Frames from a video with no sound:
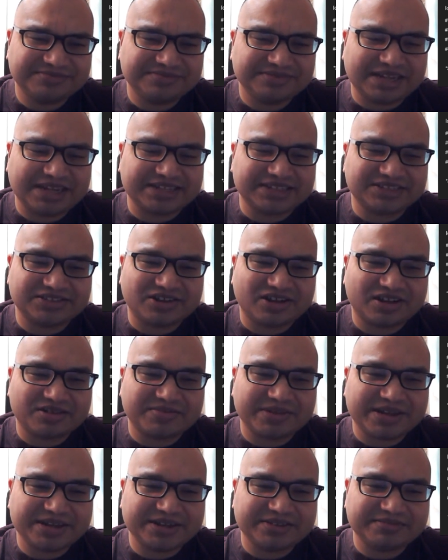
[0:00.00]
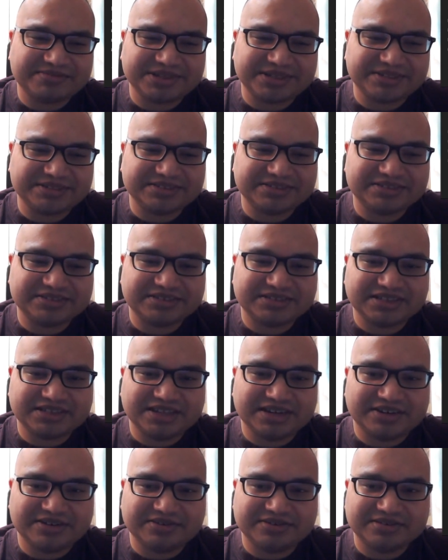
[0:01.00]
I could talk about it, but you
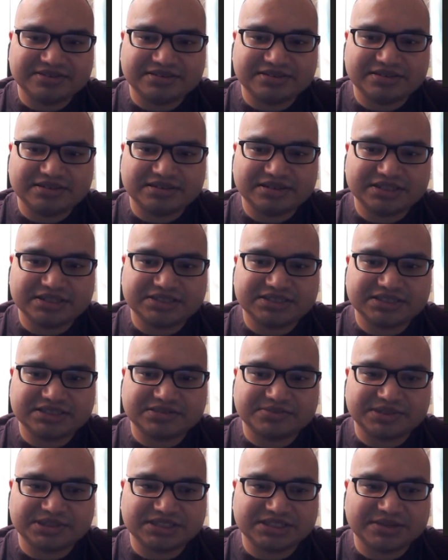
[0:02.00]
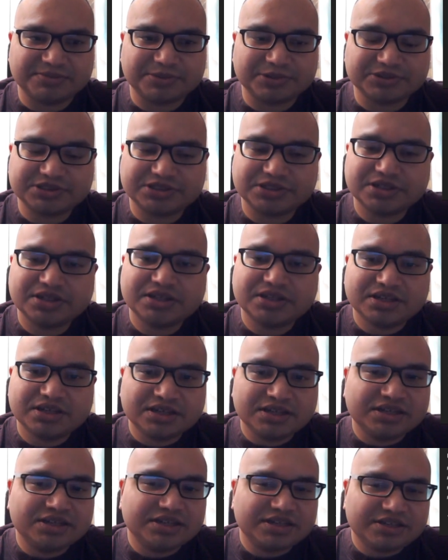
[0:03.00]
know, let's see some examples.
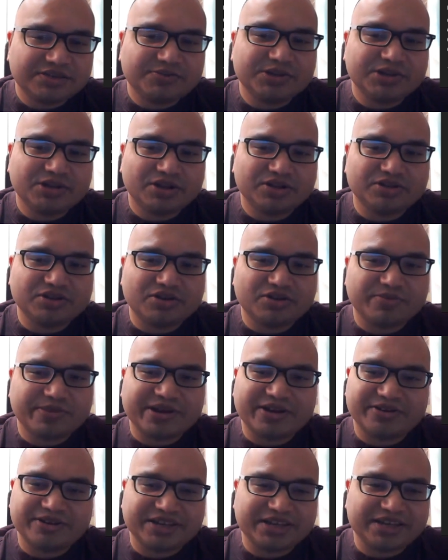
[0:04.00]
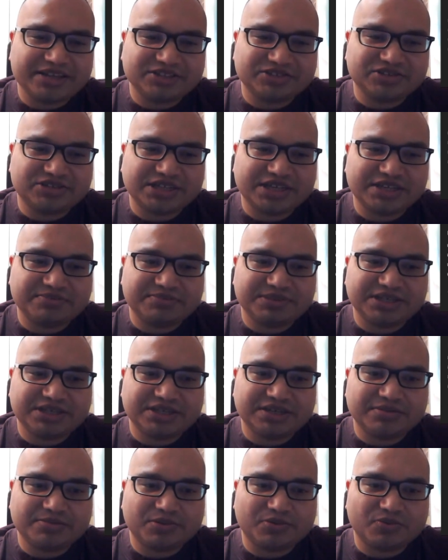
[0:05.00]
We all know about Andrew Tate being a
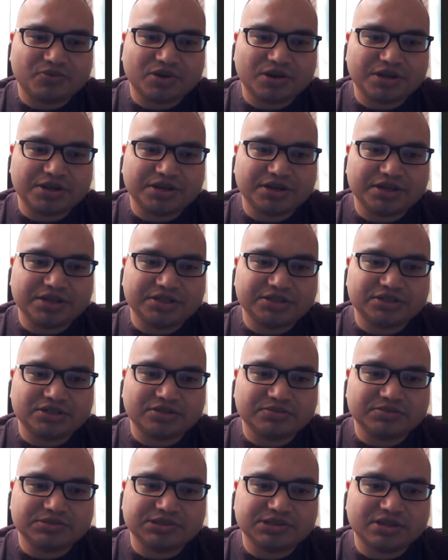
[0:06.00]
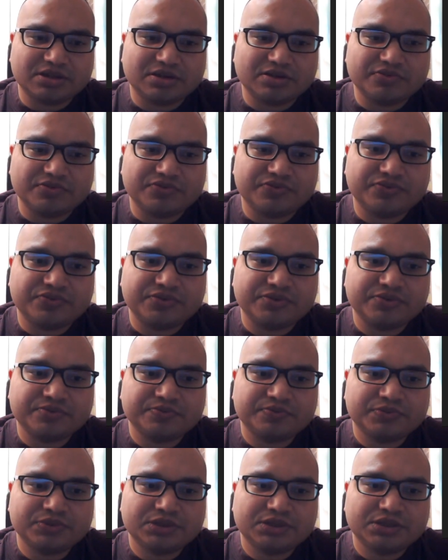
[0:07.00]
number one in terms of,
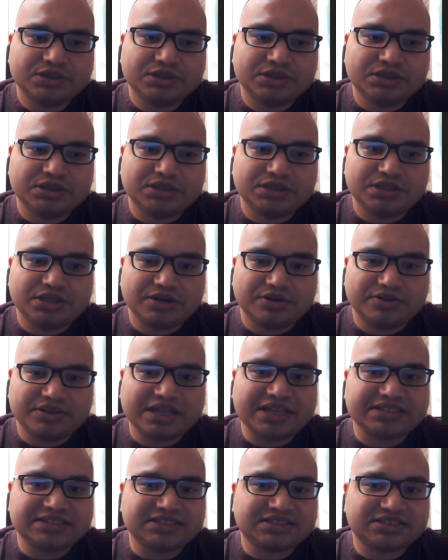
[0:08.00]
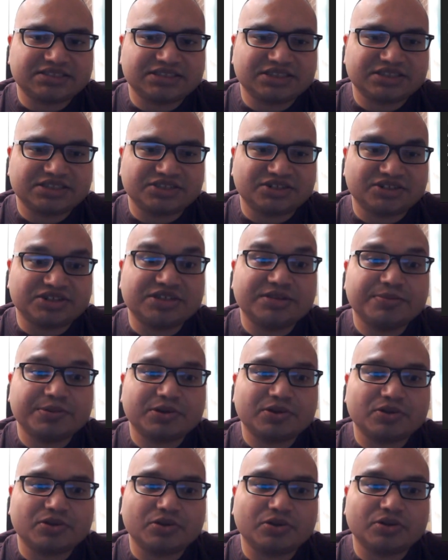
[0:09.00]
that's just your
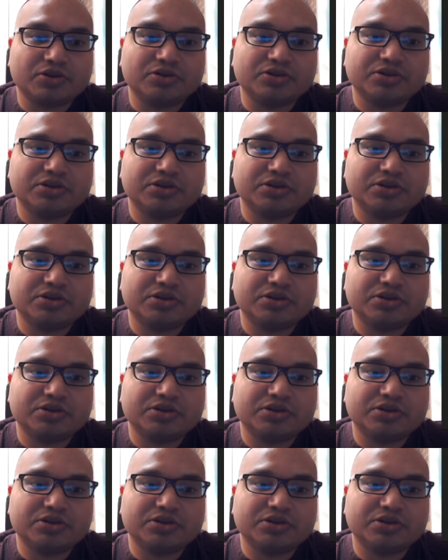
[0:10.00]
typical